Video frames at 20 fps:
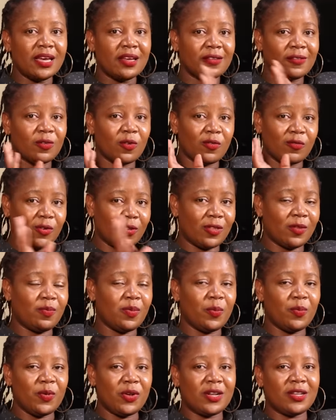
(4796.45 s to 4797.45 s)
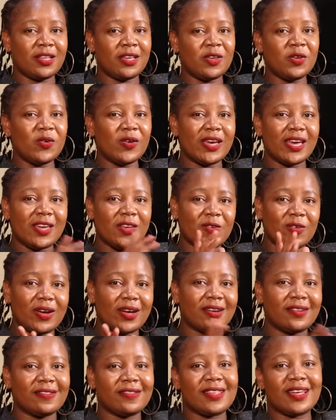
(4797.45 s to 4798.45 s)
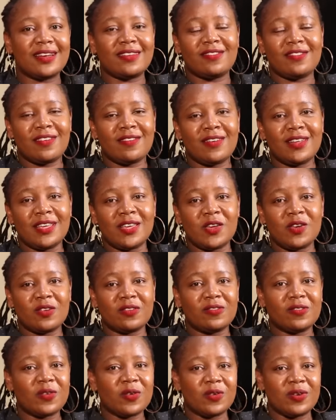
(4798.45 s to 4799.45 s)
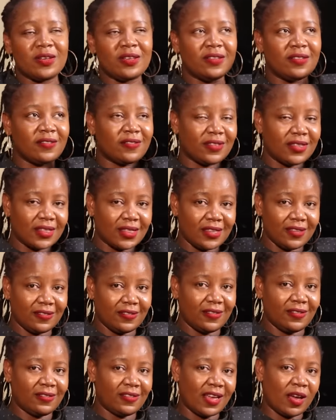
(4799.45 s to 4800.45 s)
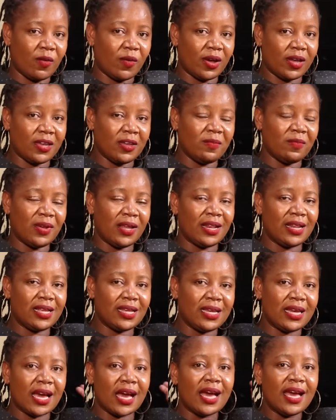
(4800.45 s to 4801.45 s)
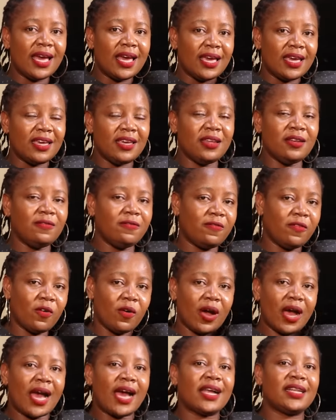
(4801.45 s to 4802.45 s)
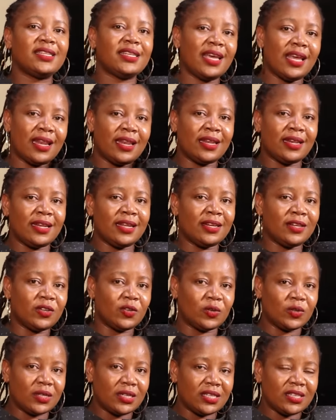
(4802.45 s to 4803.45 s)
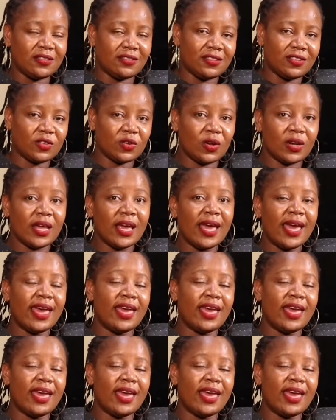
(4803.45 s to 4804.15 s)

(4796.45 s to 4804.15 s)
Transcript: So for the people in the UK, you can start sharing your stories. This is our email here, info@lnn.digital.